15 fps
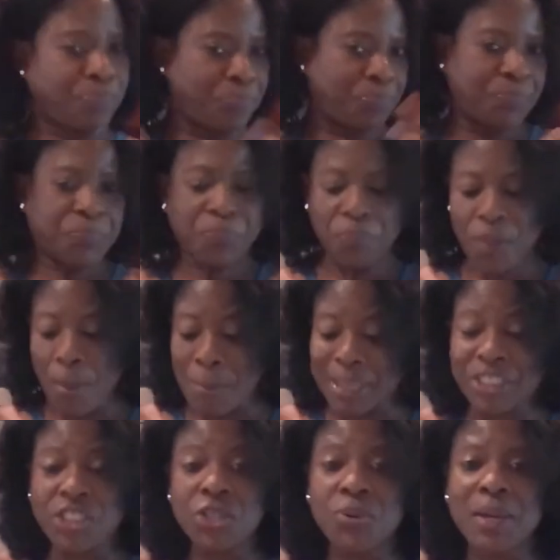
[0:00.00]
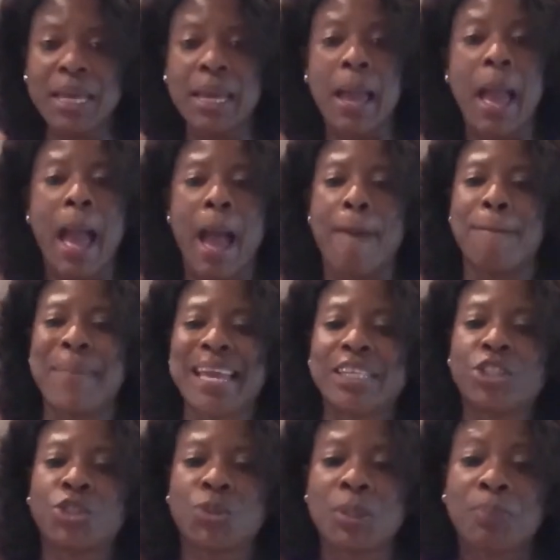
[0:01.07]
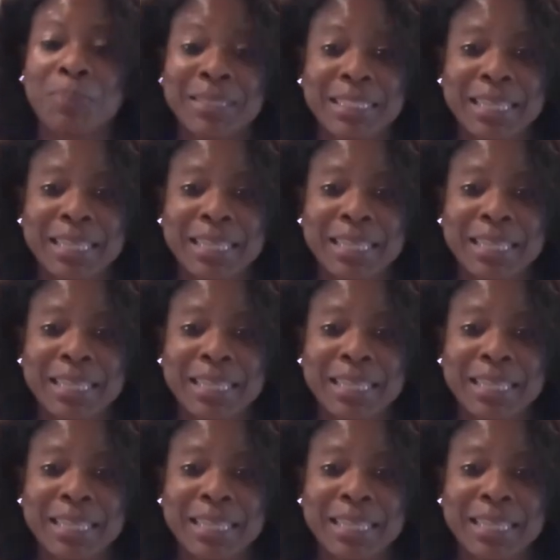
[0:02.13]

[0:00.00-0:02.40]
by doing a baked sweet potato with